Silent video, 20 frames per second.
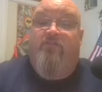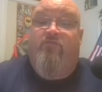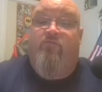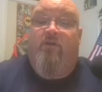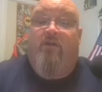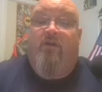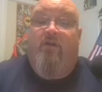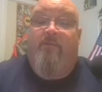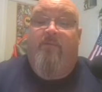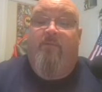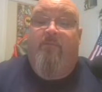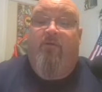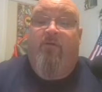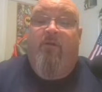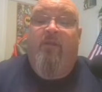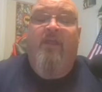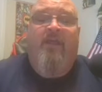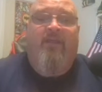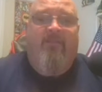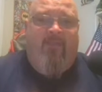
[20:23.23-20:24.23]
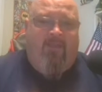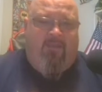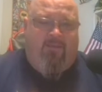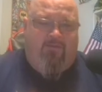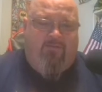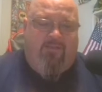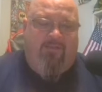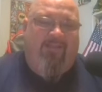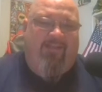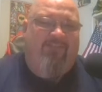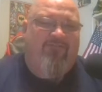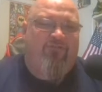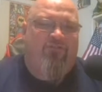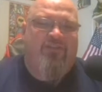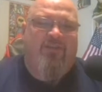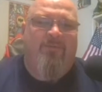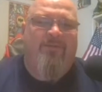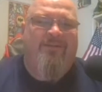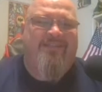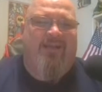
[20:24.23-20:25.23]
from what I remember. Thank you, Steve. That's for
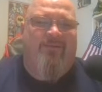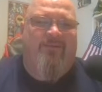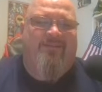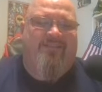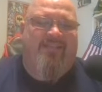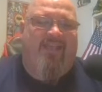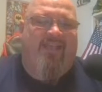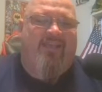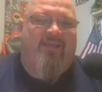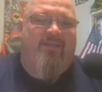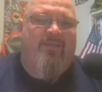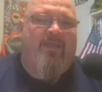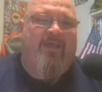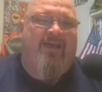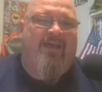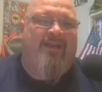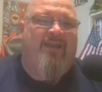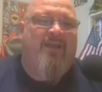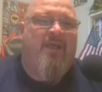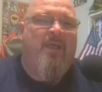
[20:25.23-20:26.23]
some reason I was thinking that,